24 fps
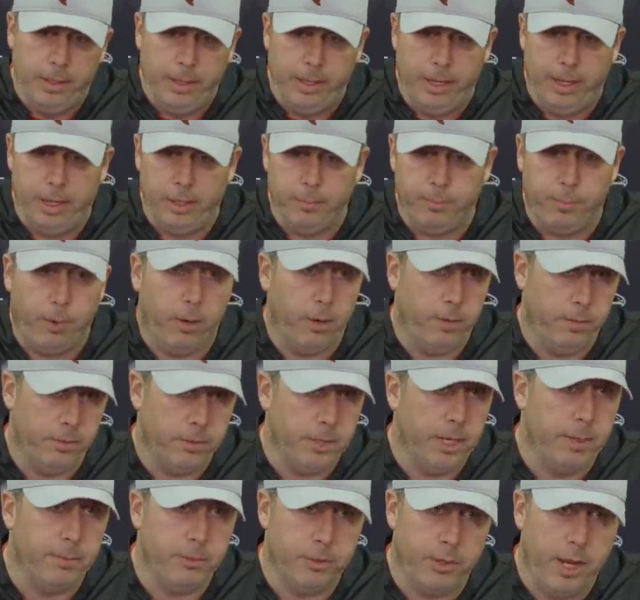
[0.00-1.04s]
uh, part of the
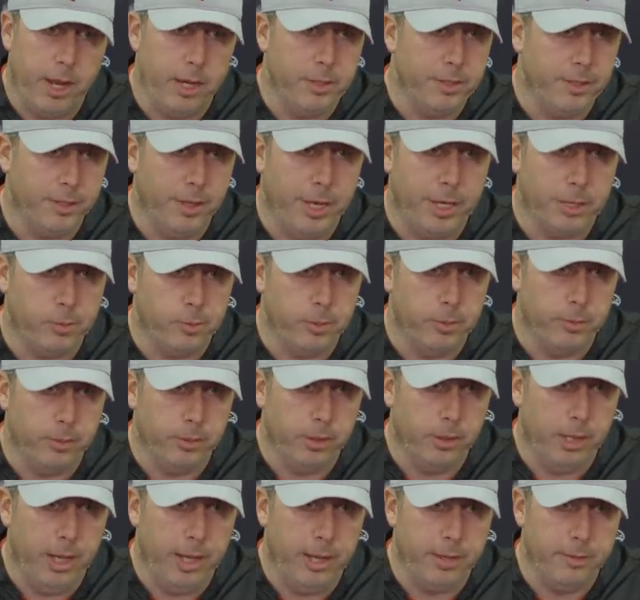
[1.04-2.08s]
same strategy last week with
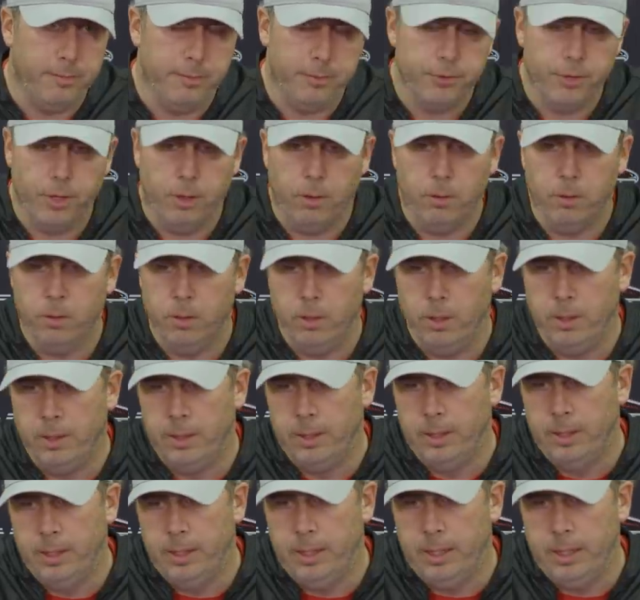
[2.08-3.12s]
the line. So
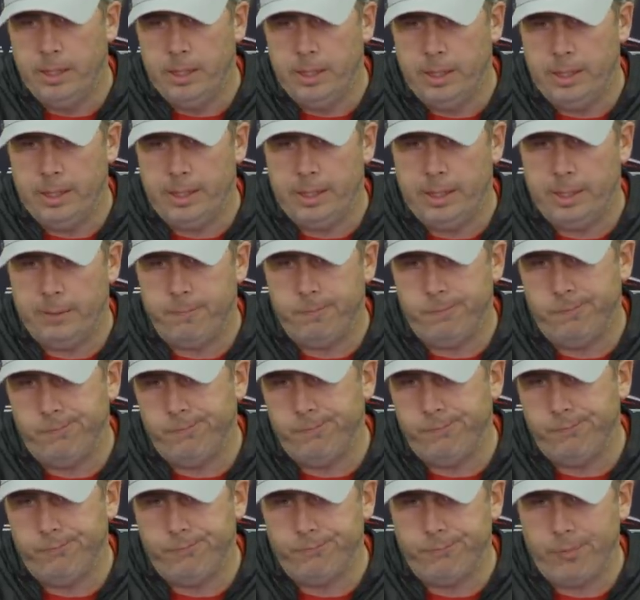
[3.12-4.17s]
um,
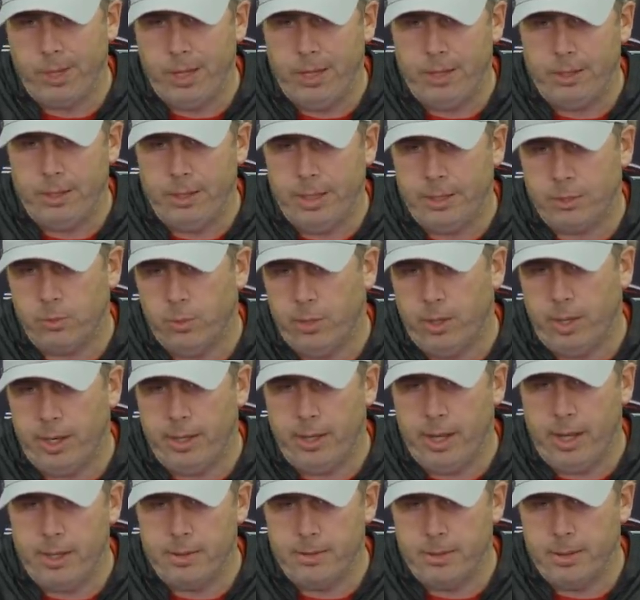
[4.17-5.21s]
I, that's where I,
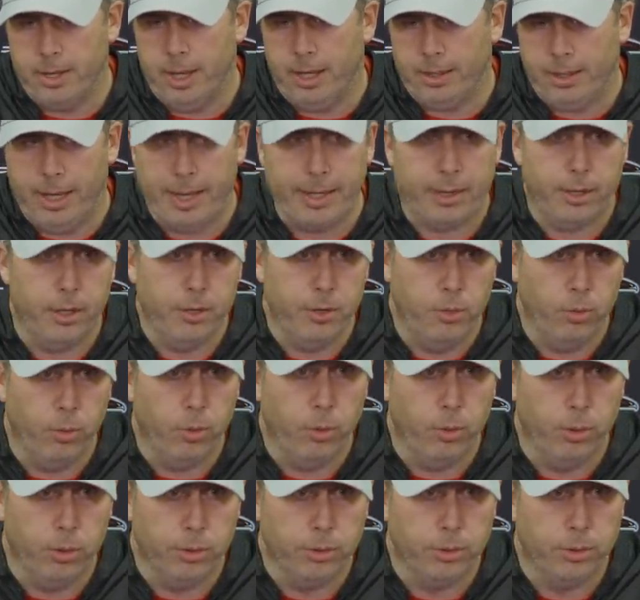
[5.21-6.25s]
I, I, like the new
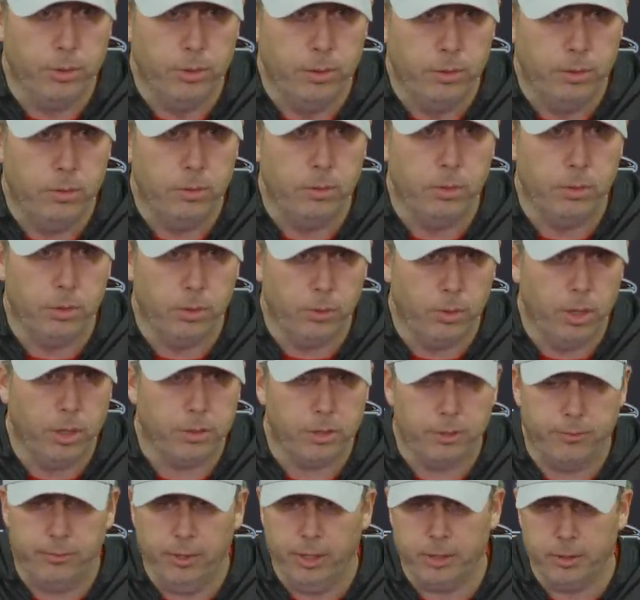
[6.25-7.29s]
rules with the
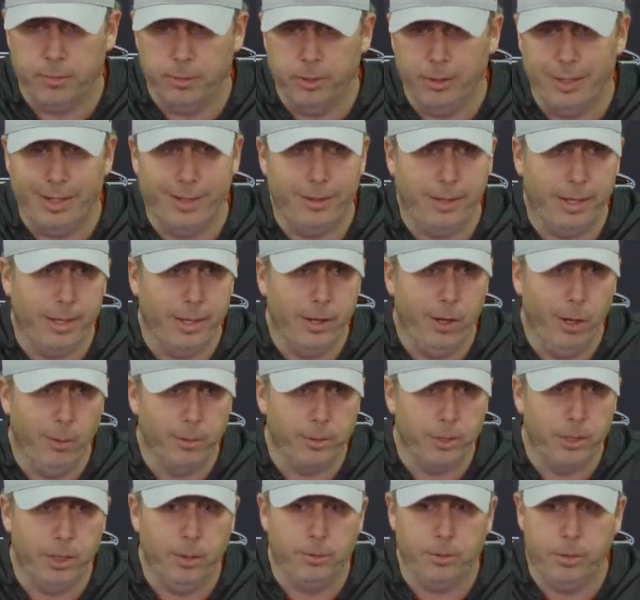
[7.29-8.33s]
roster flexibility. I think it
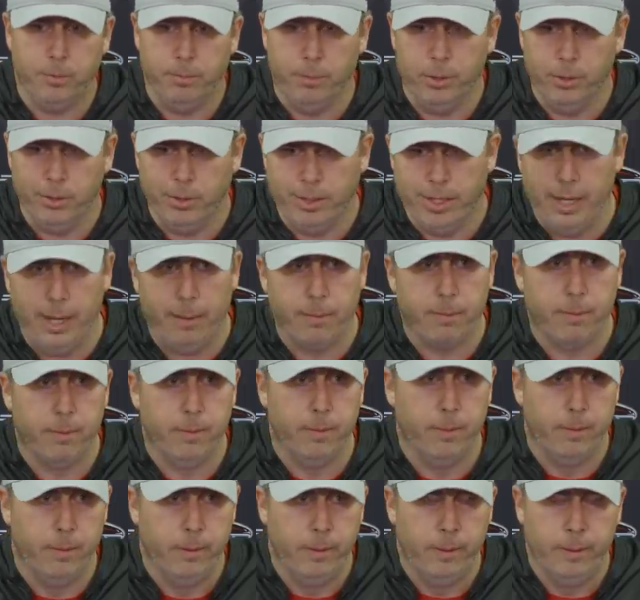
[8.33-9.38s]
helps. It helps you build depth
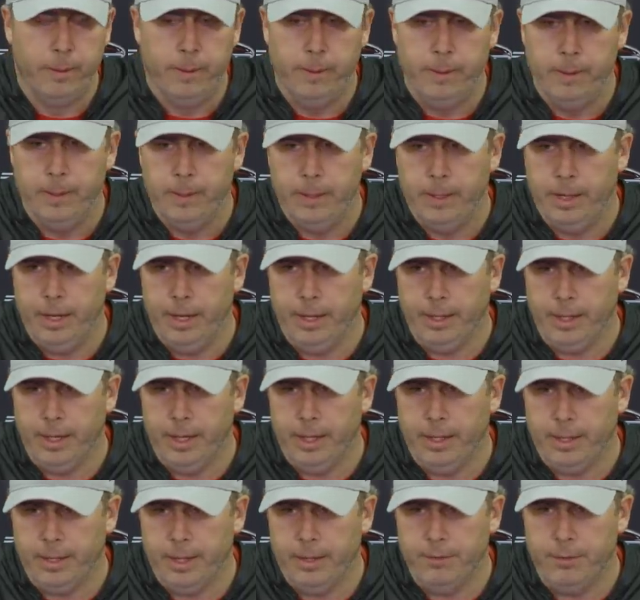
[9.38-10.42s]
and,
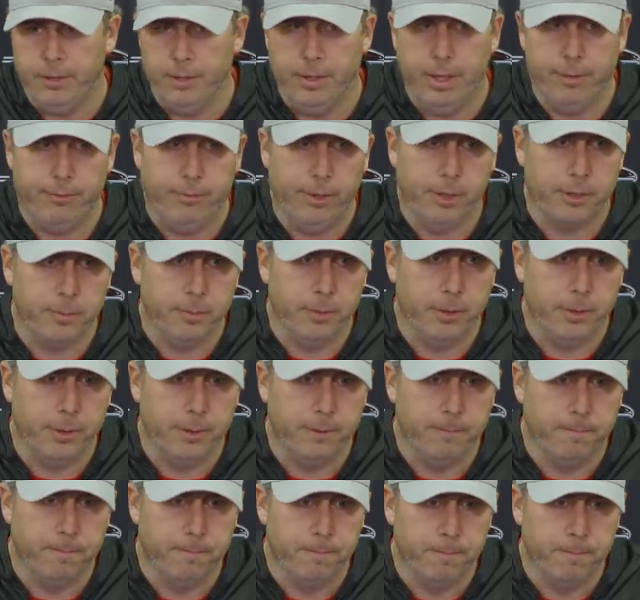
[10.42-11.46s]
and gives you that flexibility.